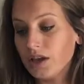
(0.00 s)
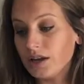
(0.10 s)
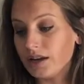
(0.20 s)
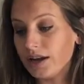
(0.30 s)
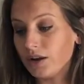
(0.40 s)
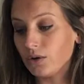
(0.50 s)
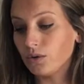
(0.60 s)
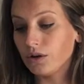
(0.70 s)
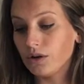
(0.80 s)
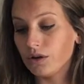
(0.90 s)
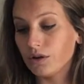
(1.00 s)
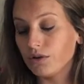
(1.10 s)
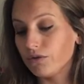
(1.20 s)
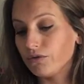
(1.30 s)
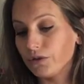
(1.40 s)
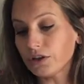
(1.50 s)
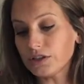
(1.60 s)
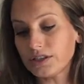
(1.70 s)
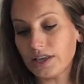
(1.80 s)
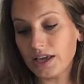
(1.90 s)
Now,
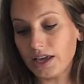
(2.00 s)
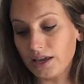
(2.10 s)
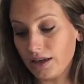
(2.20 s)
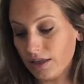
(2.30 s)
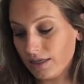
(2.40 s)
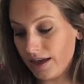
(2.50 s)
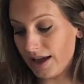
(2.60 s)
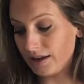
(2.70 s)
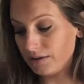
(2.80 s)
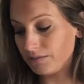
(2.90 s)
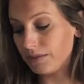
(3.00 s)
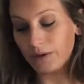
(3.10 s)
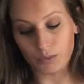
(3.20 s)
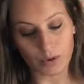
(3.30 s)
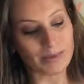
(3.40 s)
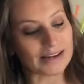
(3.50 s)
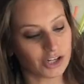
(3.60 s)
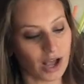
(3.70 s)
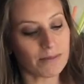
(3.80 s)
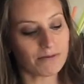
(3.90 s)
first thing that, my
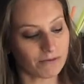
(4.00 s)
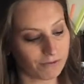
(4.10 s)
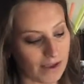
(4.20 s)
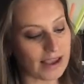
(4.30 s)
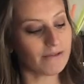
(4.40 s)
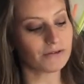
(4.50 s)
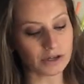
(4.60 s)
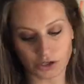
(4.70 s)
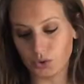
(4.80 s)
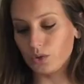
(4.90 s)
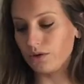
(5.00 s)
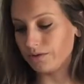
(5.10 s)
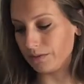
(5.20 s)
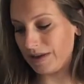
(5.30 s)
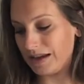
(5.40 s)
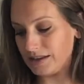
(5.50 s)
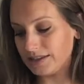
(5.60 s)
top favorite tool for making